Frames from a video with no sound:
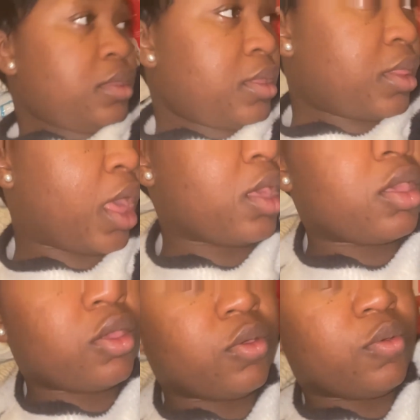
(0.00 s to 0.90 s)

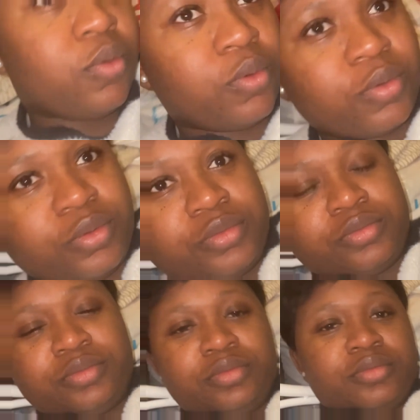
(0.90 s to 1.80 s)
Thank you.
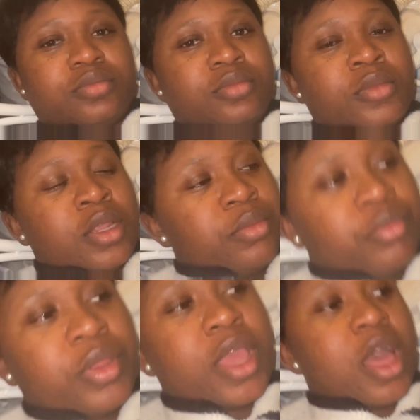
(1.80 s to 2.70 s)

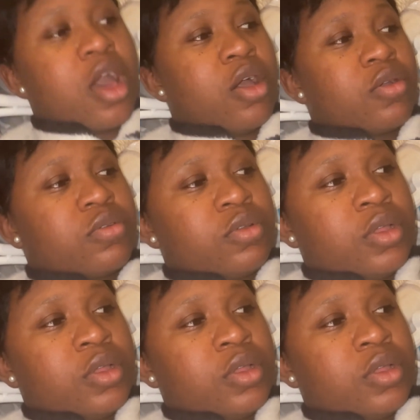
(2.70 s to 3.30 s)
Brielle,